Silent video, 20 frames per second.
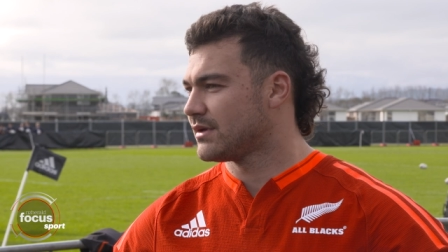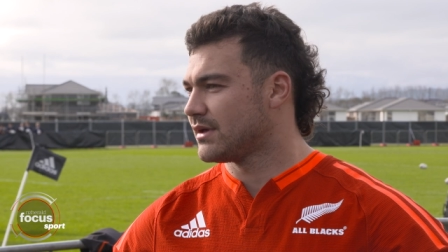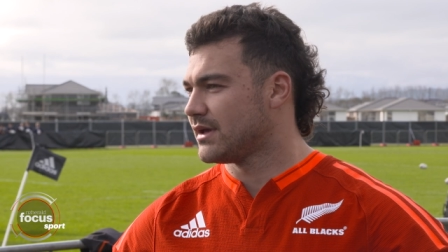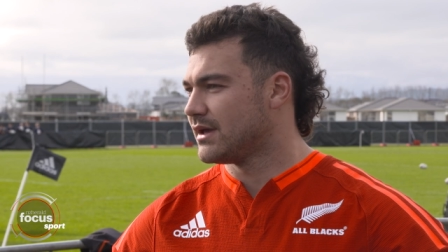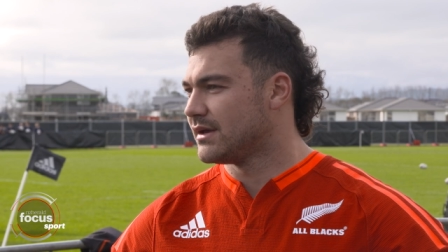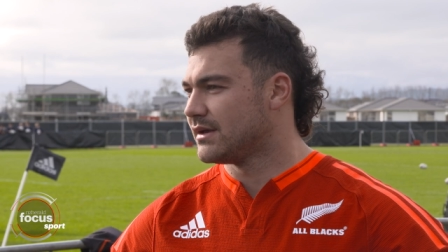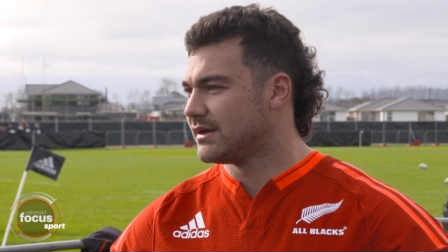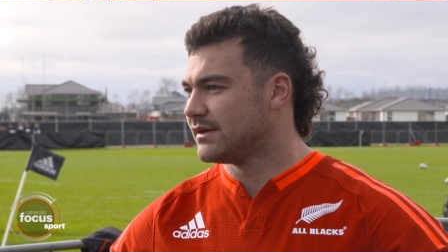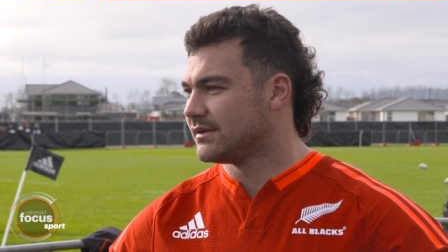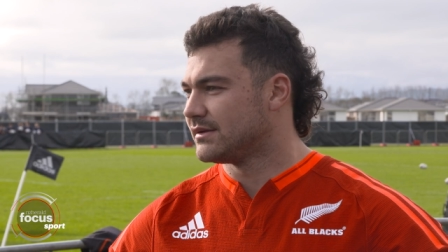
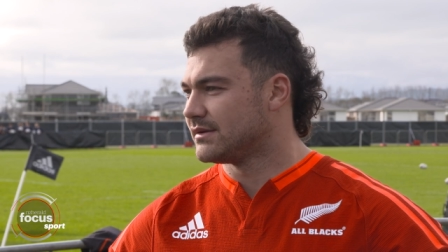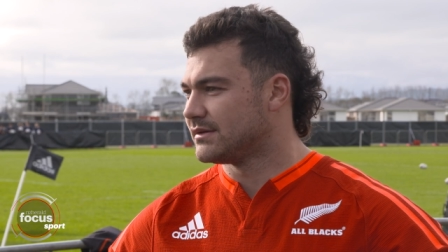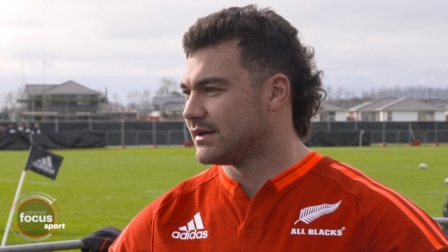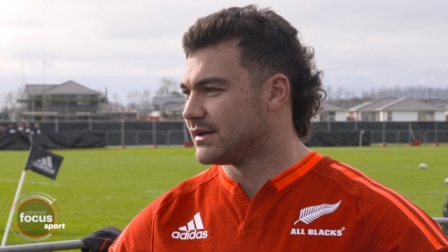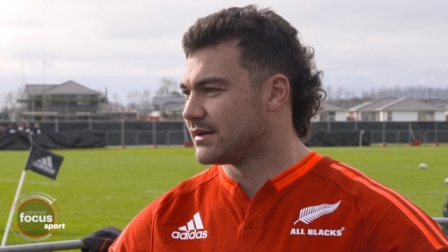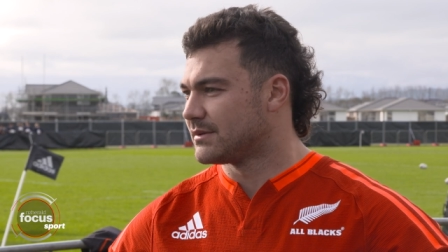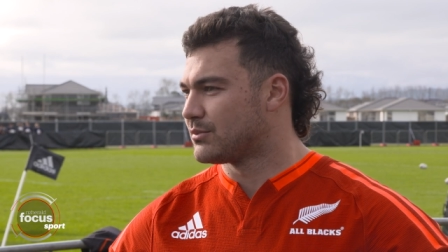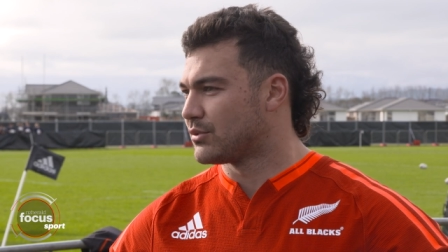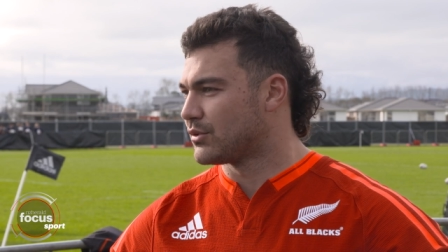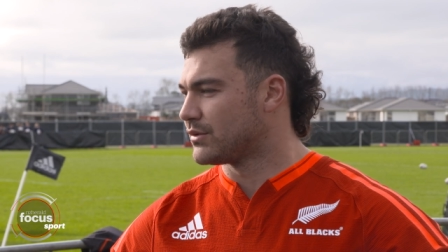And
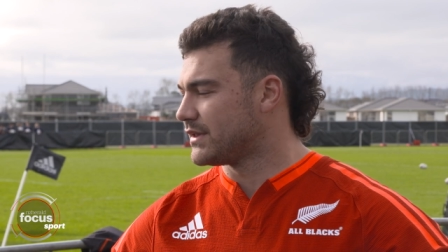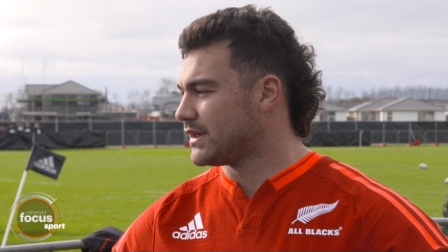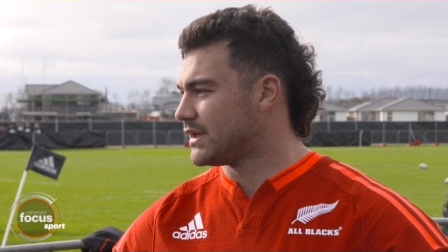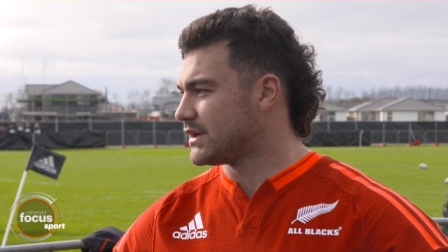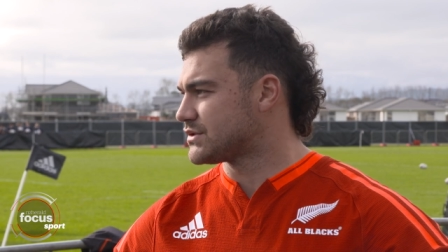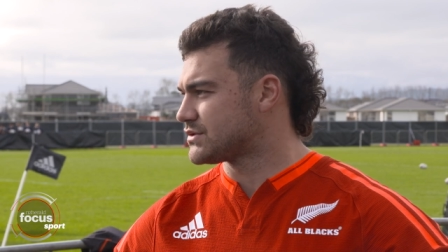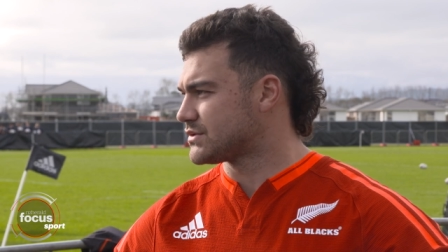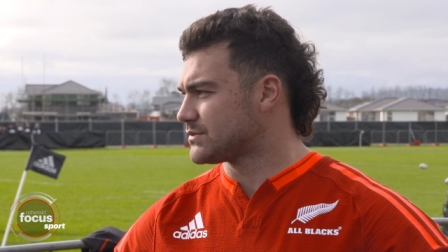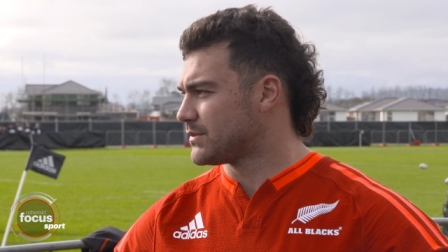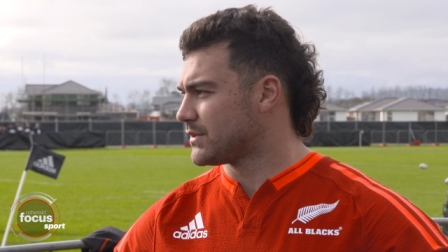yeah, putting the
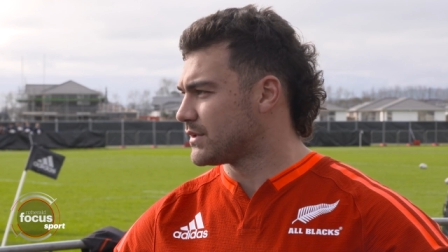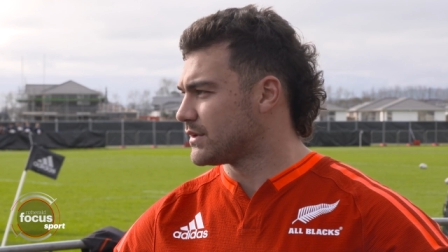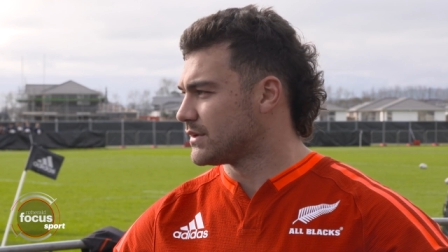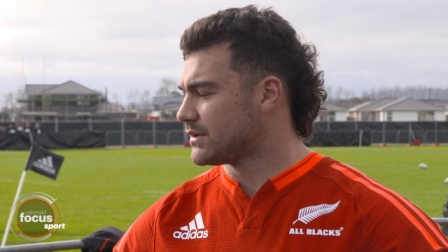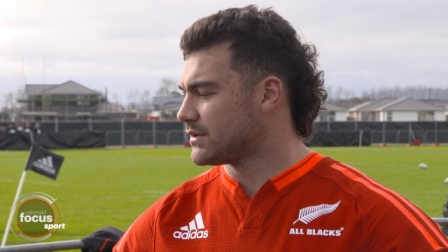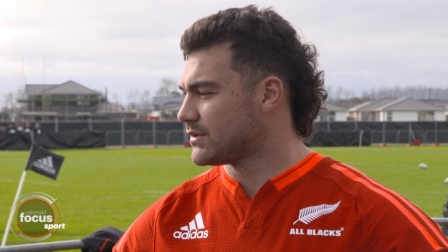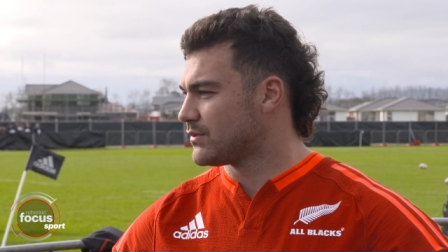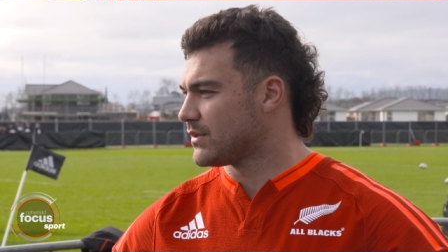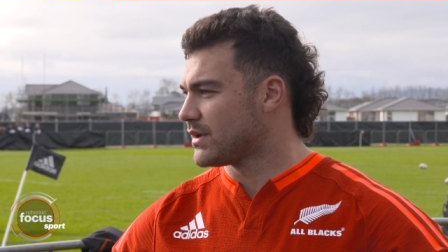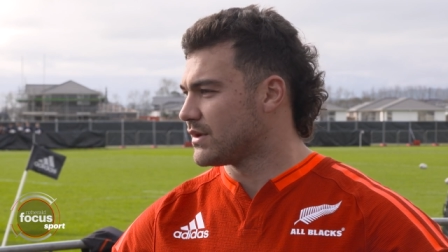extra bit of
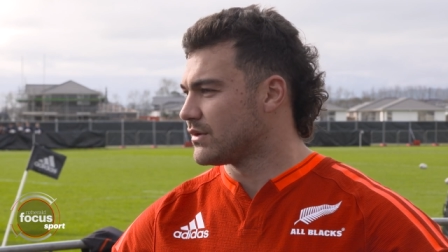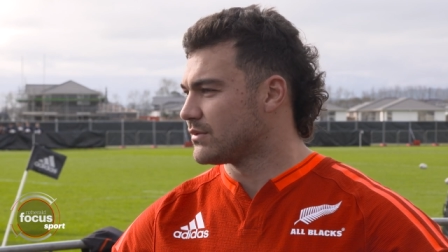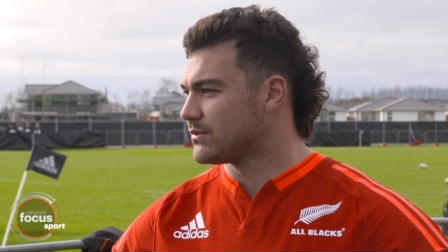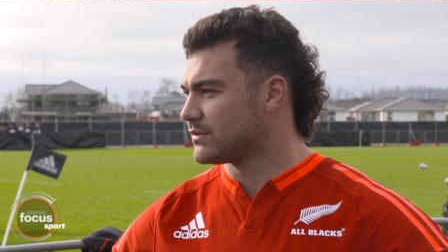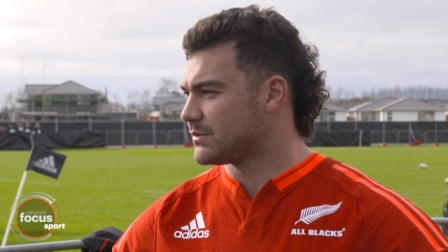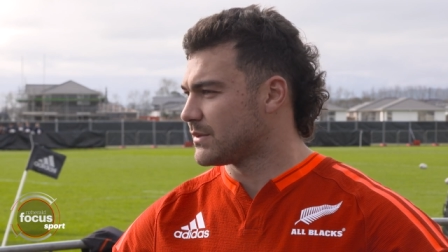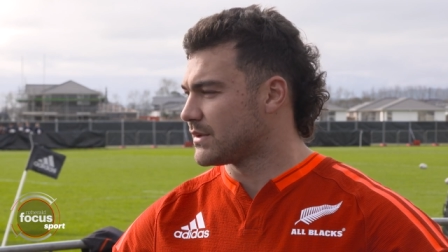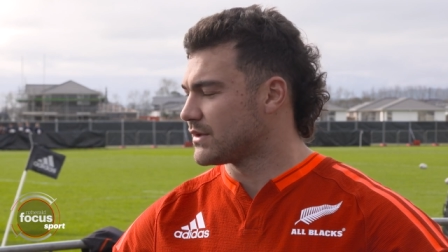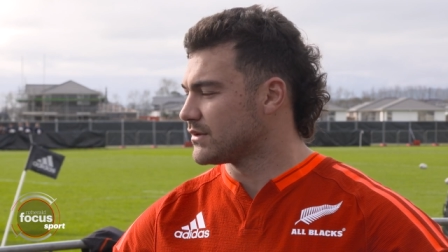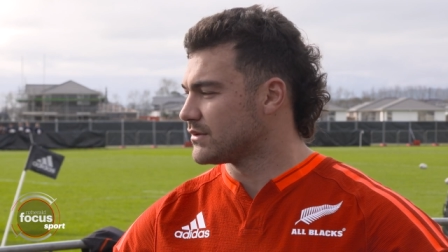weight on
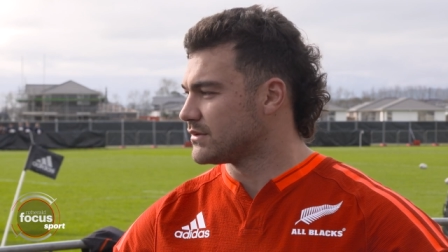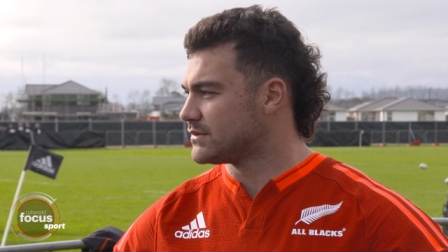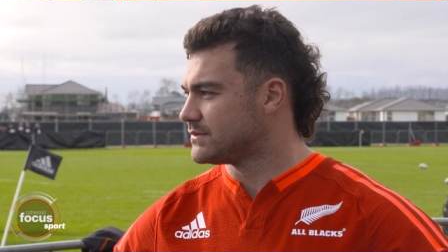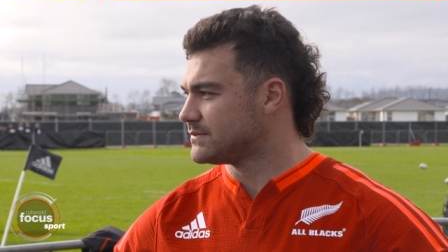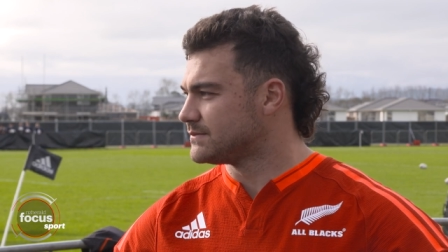has been good.